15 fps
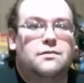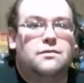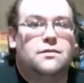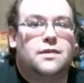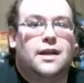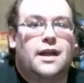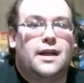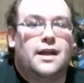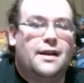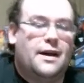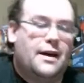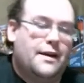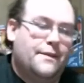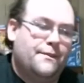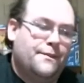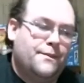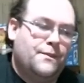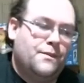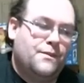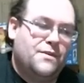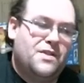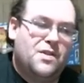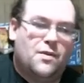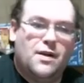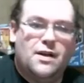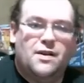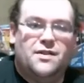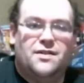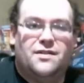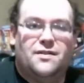again, um, someone
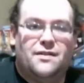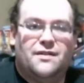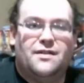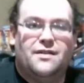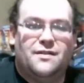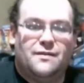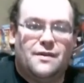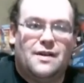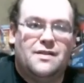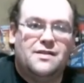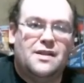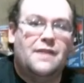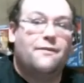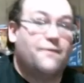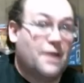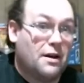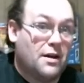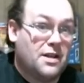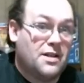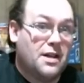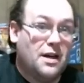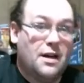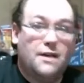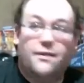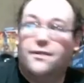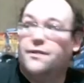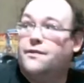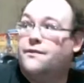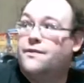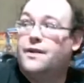else to uh, see, very
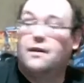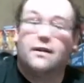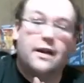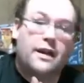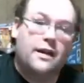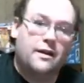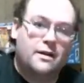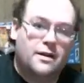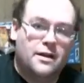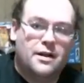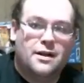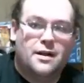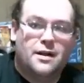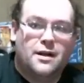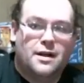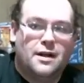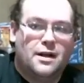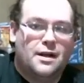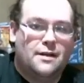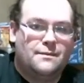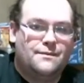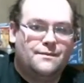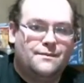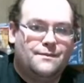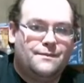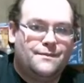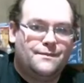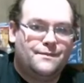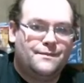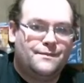tough, very, um,
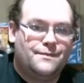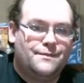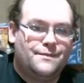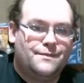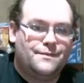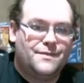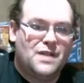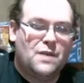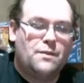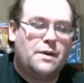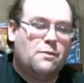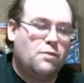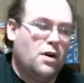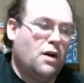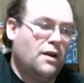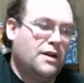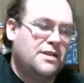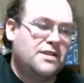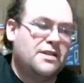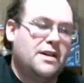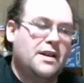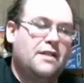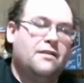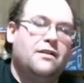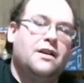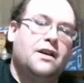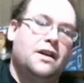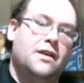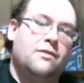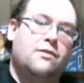you know, big brawling style
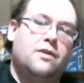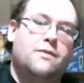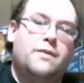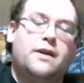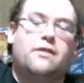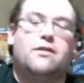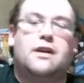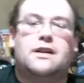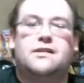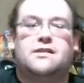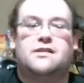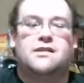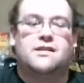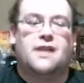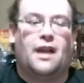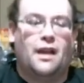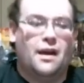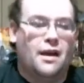would be great to see.